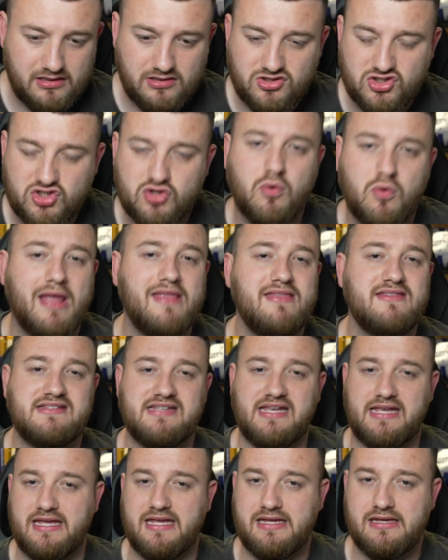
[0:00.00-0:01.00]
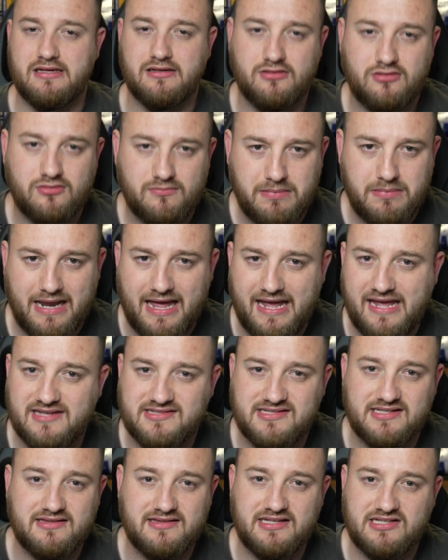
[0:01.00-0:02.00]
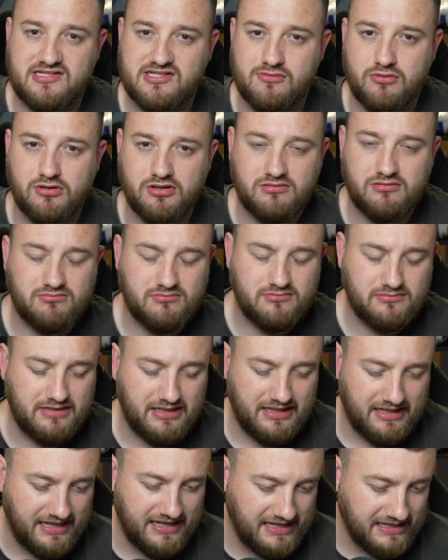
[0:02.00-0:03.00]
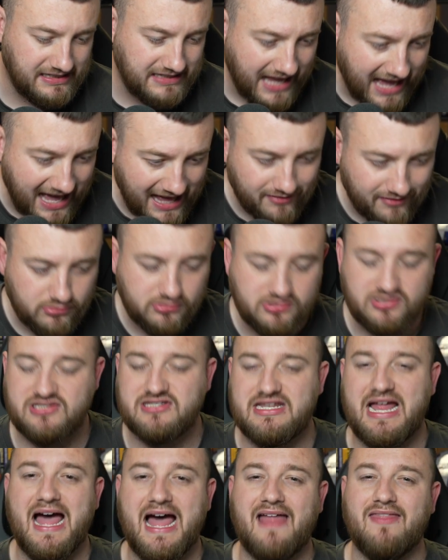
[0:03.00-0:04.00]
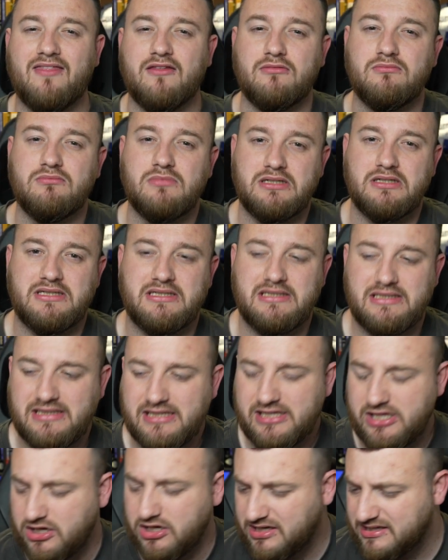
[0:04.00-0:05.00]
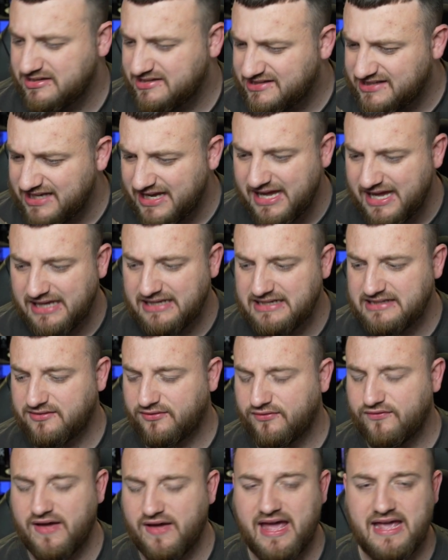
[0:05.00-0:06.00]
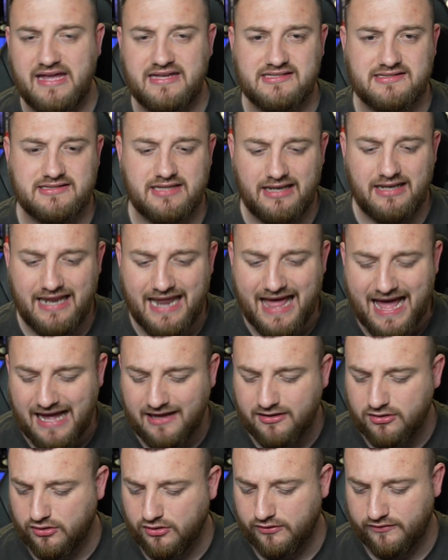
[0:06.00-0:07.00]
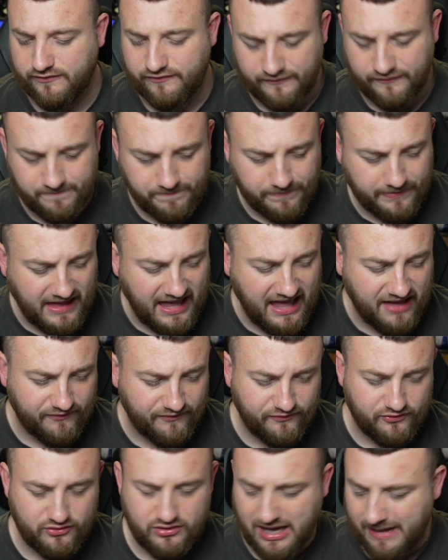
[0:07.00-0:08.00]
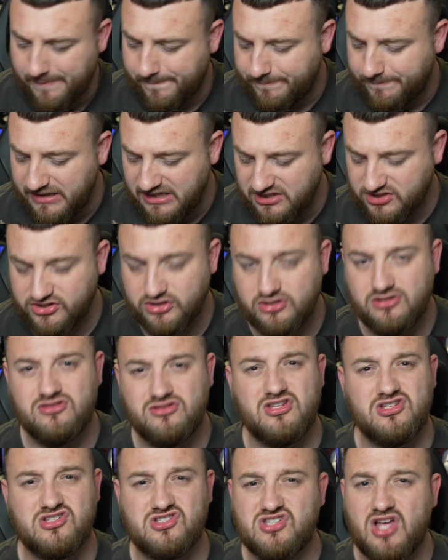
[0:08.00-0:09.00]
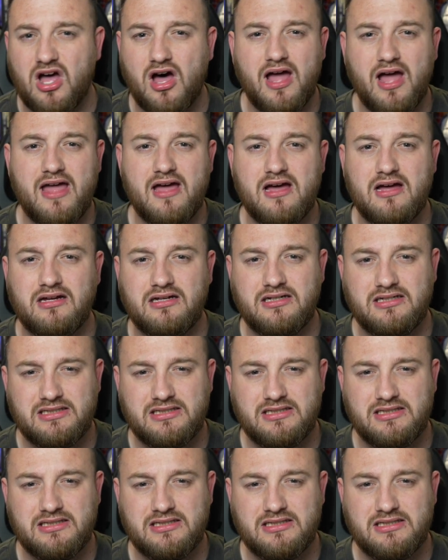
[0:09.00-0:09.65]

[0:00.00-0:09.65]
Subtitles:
20 players in this squad. He cannot stand them. You can see it in his face. The lack of effort, ambition, desire.